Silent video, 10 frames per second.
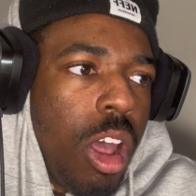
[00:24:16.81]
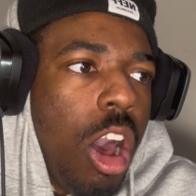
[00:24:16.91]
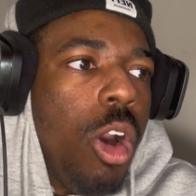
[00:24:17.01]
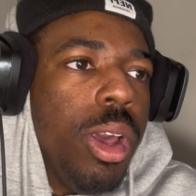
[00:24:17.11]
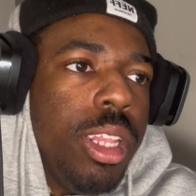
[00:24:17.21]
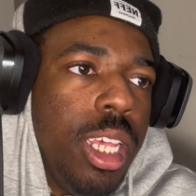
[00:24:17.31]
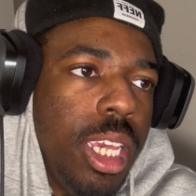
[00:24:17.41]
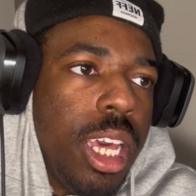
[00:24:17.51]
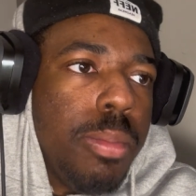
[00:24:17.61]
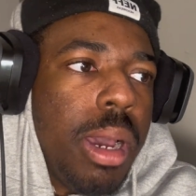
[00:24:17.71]
Oh, and then
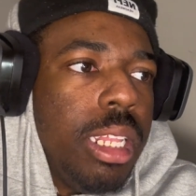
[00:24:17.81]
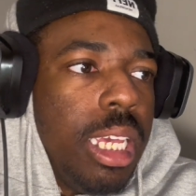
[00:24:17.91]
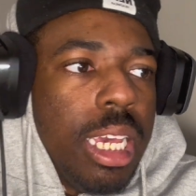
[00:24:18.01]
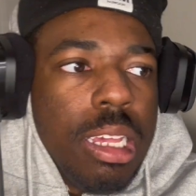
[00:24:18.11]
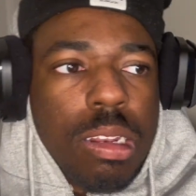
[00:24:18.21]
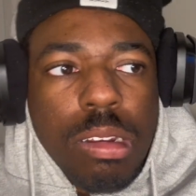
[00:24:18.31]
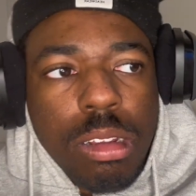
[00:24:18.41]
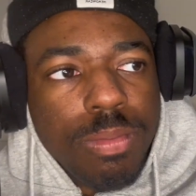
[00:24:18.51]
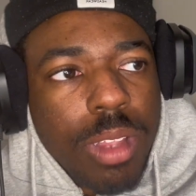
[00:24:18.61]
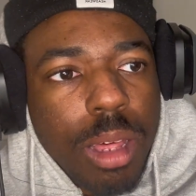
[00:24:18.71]
yeah, by the end,
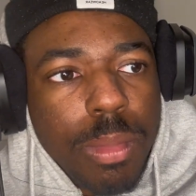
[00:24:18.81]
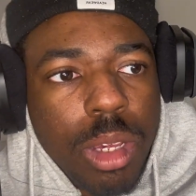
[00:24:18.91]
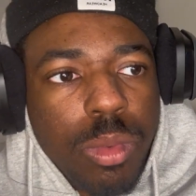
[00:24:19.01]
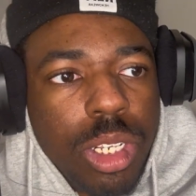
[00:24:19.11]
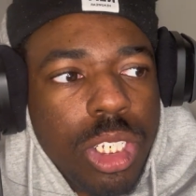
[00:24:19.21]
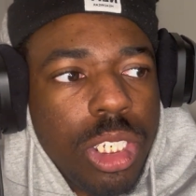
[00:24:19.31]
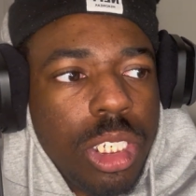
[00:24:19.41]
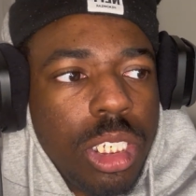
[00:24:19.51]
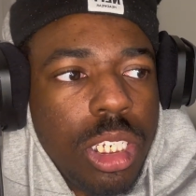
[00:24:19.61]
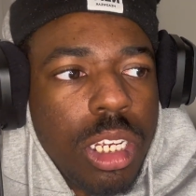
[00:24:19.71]
I mean we
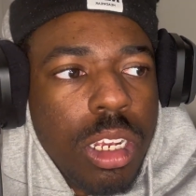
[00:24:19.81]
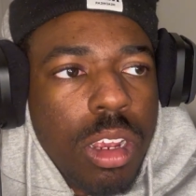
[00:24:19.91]
just